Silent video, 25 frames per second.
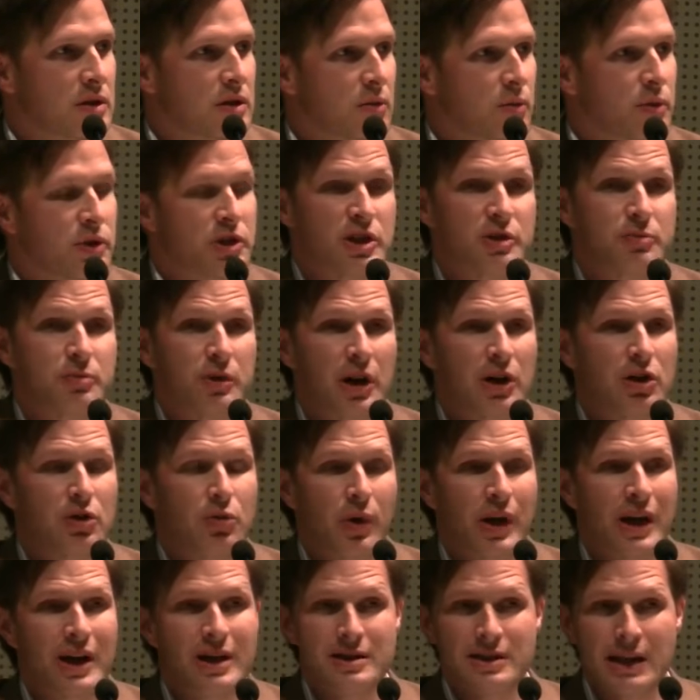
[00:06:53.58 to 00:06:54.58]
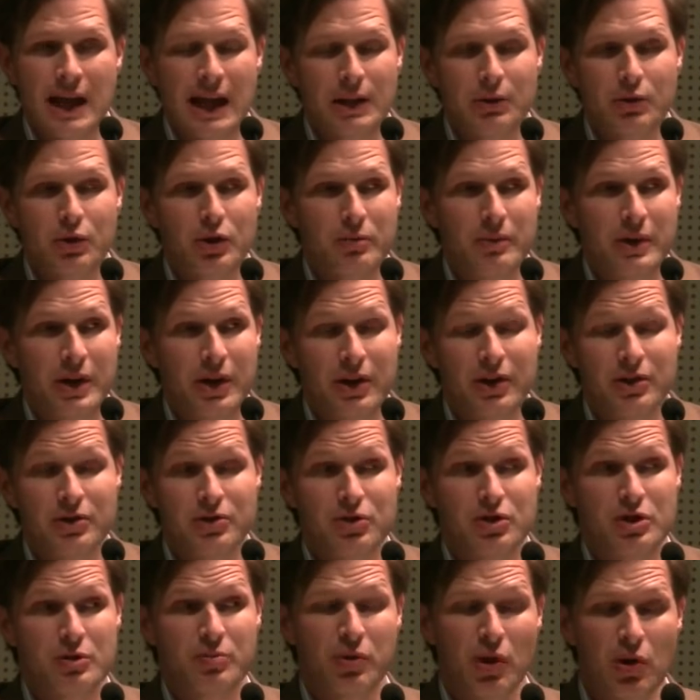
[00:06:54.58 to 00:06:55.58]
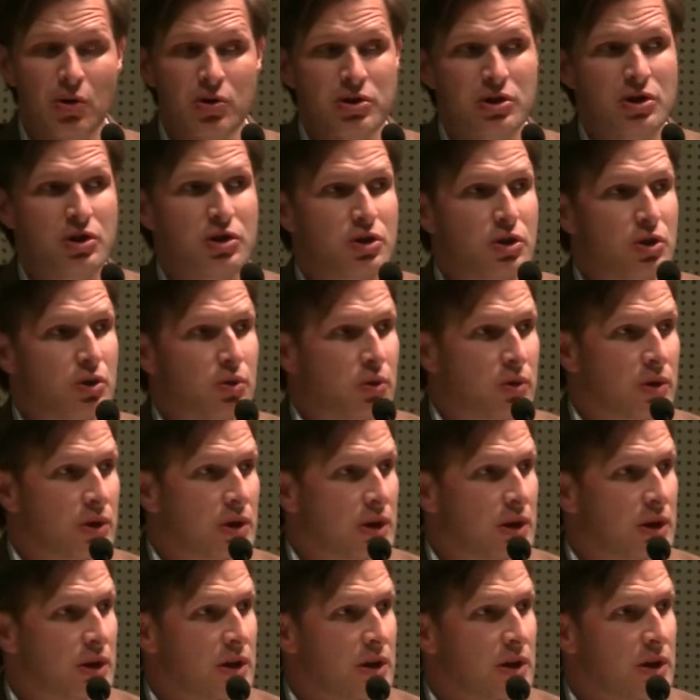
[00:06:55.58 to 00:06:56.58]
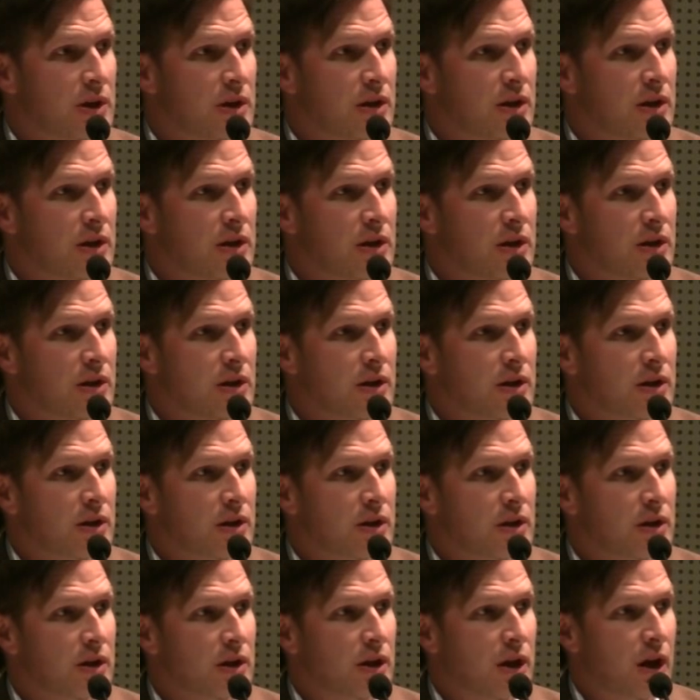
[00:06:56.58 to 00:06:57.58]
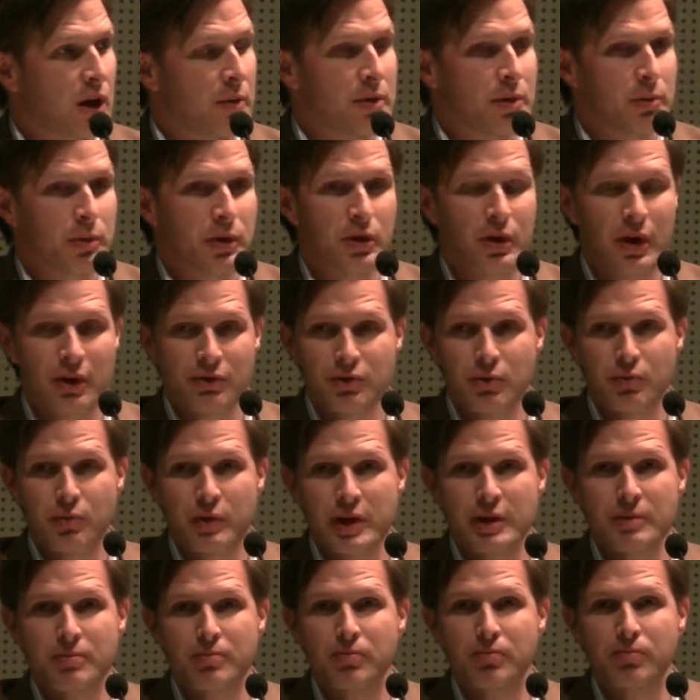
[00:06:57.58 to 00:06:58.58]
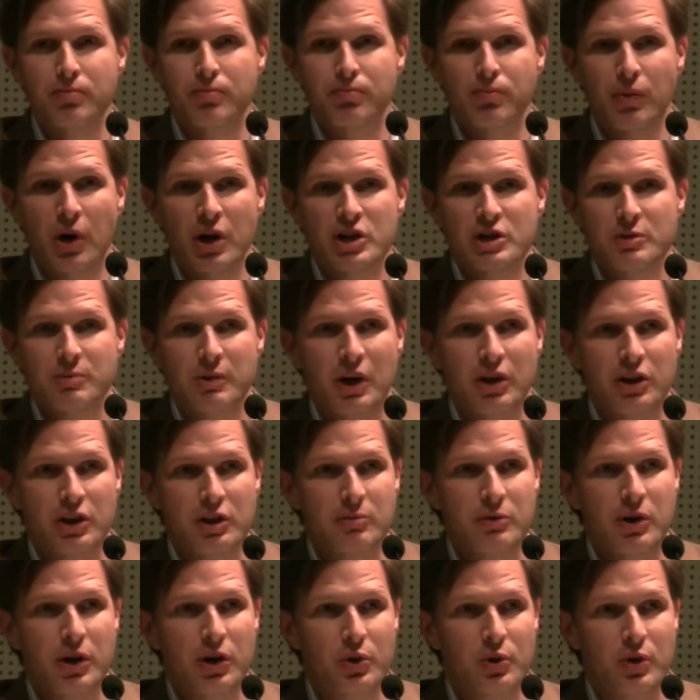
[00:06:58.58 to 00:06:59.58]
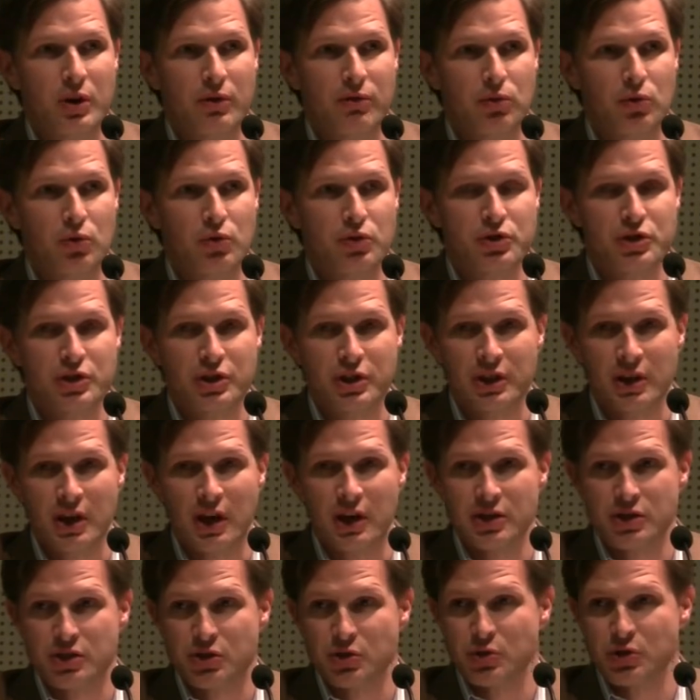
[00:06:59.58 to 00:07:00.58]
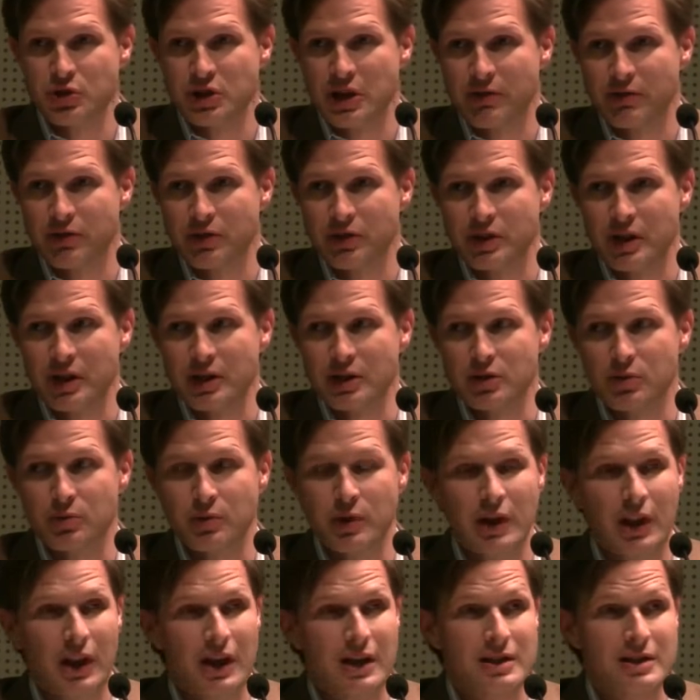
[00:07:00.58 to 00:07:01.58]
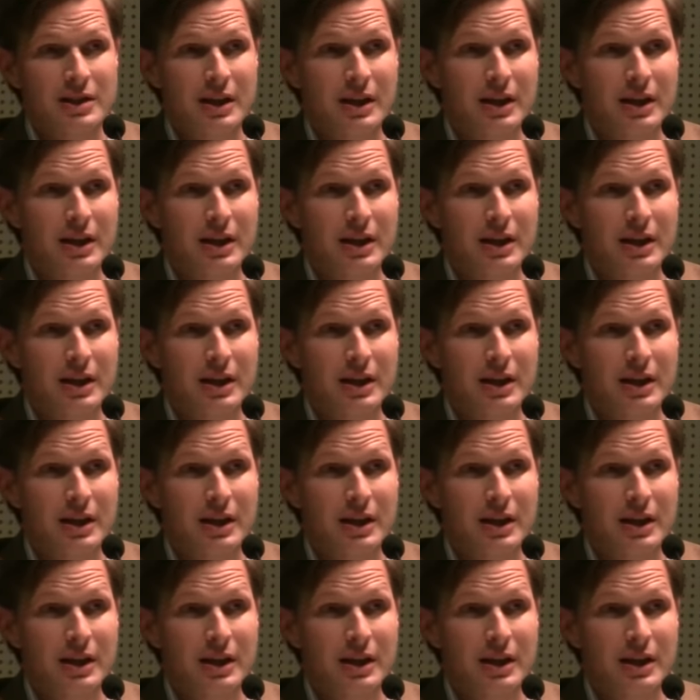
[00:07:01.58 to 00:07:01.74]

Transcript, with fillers: Which is, by the way, exactly what Americans are supposed to do. I mean, we don't have to read much about the American Revolution, the Constitution, everything, to realize